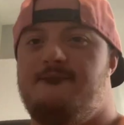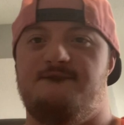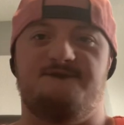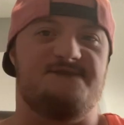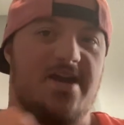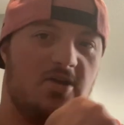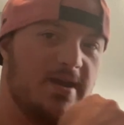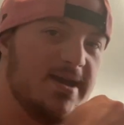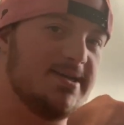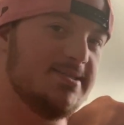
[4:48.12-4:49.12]
very
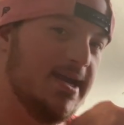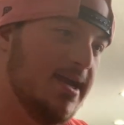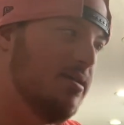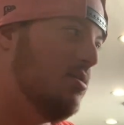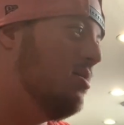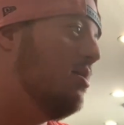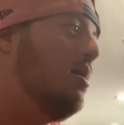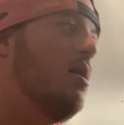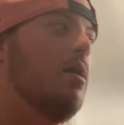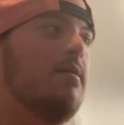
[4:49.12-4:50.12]
excited
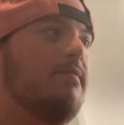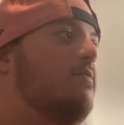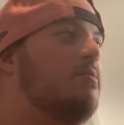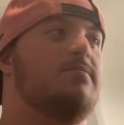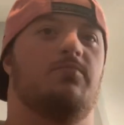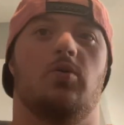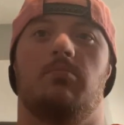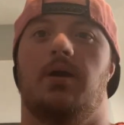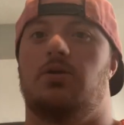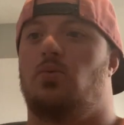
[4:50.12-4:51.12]
for going
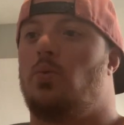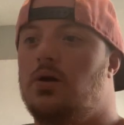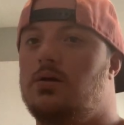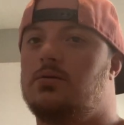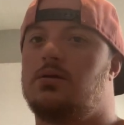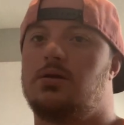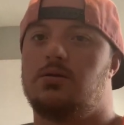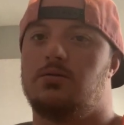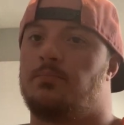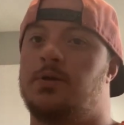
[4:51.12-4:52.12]
back to work.
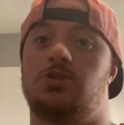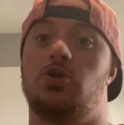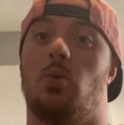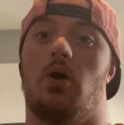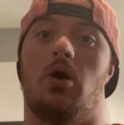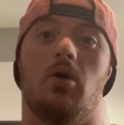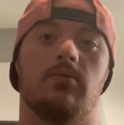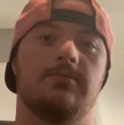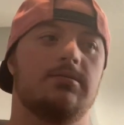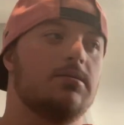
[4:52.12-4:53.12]
miss you
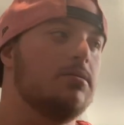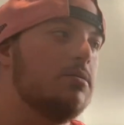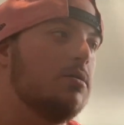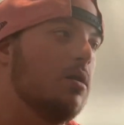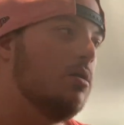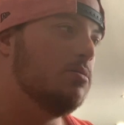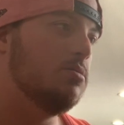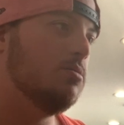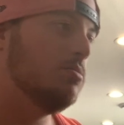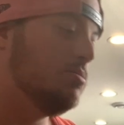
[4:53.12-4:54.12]
all.
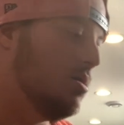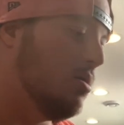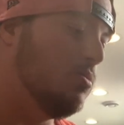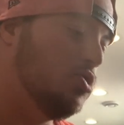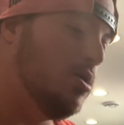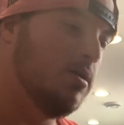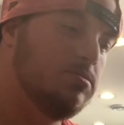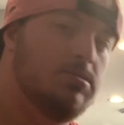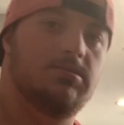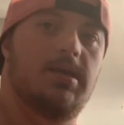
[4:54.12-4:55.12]
So shout
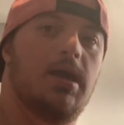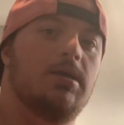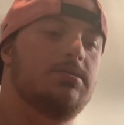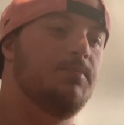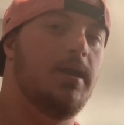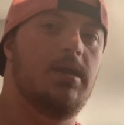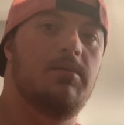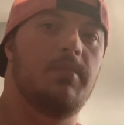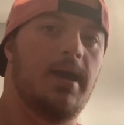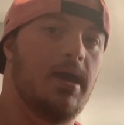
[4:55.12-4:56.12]
outs to Tess, Manny,
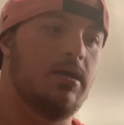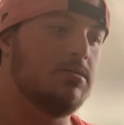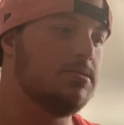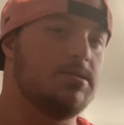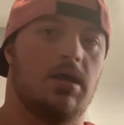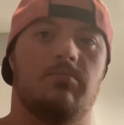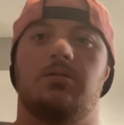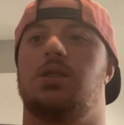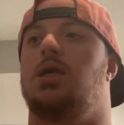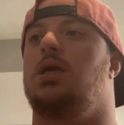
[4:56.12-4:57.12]
Max,
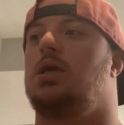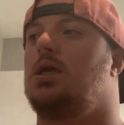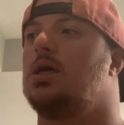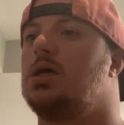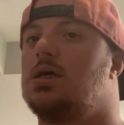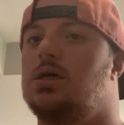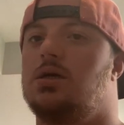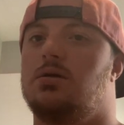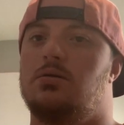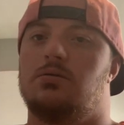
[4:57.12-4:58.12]
Emily,
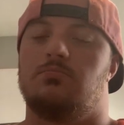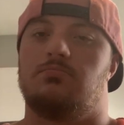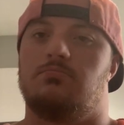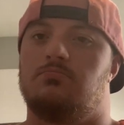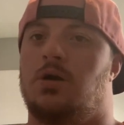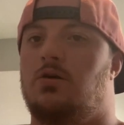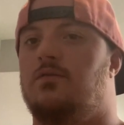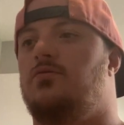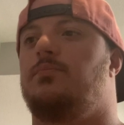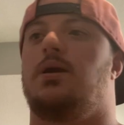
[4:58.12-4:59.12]
my
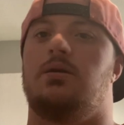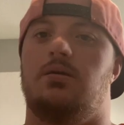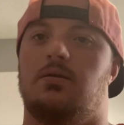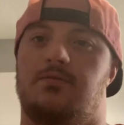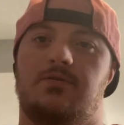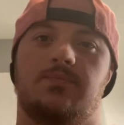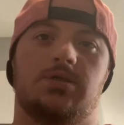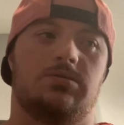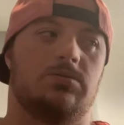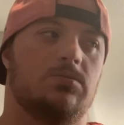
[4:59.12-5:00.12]
girlfriend Maggie, love you,
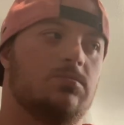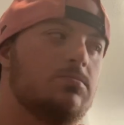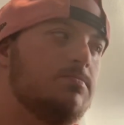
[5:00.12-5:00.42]
miss you.